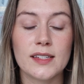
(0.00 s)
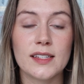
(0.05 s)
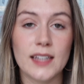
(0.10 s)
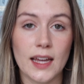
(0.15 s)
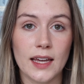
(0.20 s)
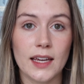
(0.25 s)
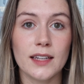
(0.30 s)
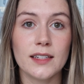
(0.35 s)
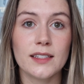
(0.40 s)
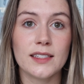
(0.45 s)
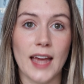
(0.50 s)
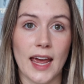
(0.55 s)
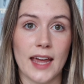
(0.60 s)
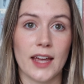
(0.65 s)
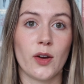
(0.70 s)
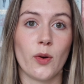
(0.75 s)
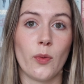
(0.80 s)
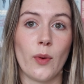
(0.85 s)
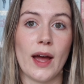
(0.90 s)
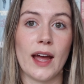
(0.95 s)
second
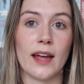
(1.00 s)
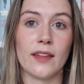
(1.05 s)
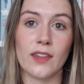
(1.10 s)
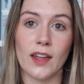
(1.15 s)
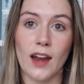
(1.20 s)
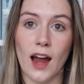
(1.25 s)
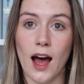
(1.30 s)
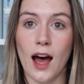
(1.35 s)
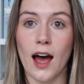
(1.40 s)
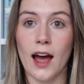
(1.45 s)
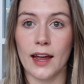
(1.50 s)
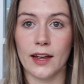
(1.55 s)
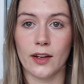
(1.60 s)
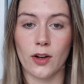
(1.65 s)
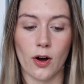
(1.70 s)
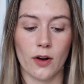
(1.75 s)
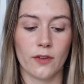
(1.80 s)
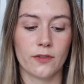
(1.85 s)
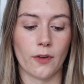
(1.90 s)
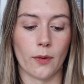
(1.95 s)
takeaway that I
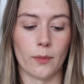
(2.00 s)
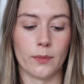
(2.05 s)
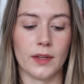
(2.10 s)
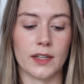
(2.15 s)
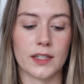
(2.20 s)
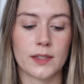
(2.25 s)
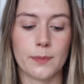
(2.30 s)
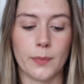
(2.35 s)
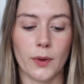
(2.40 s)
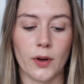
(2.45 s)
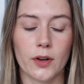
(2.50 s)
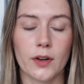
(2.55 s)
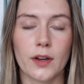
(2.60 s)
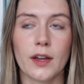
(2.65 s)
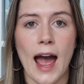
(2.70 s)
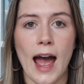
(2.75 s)
got from this book,